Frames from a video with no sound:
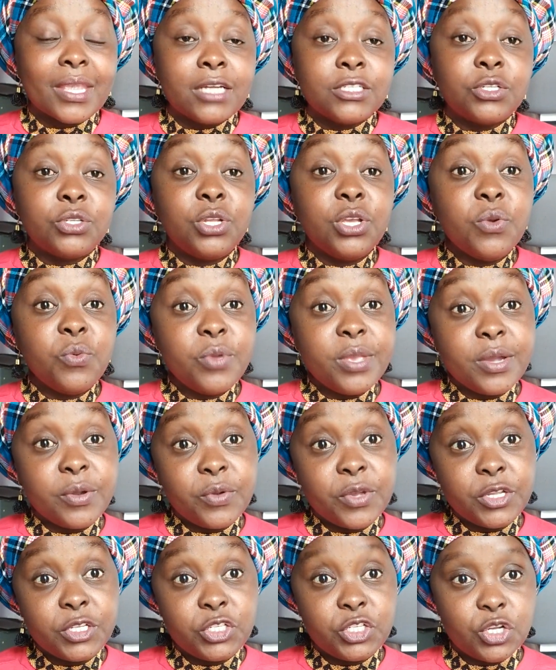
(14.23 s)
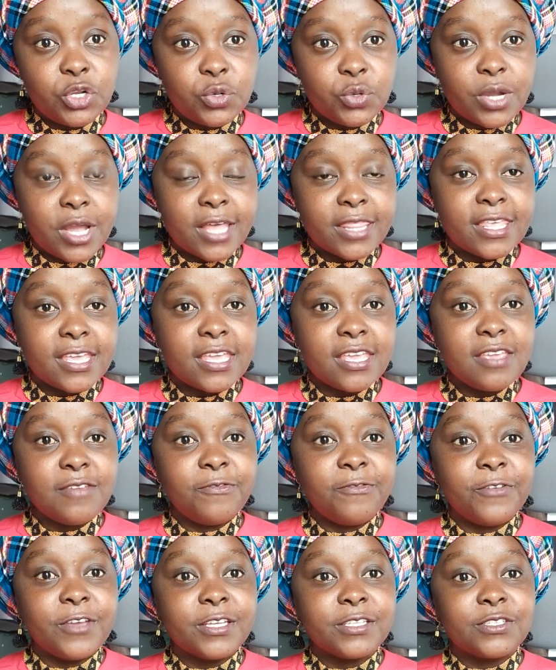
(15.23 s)
Today, we are going to look at the
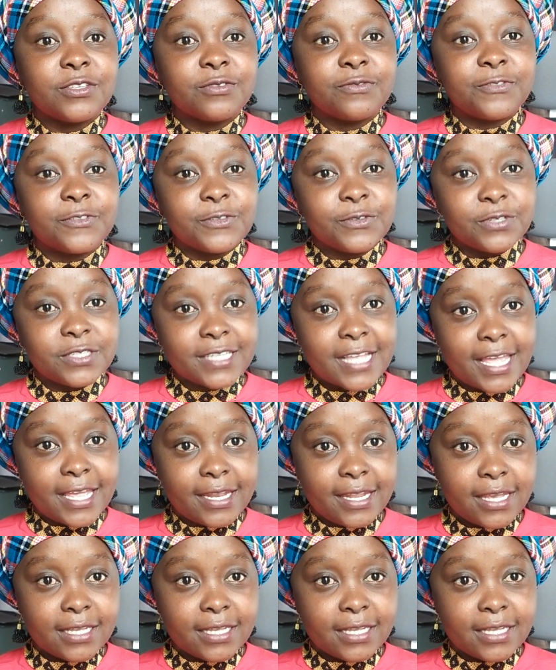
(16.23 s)
effects of suicide,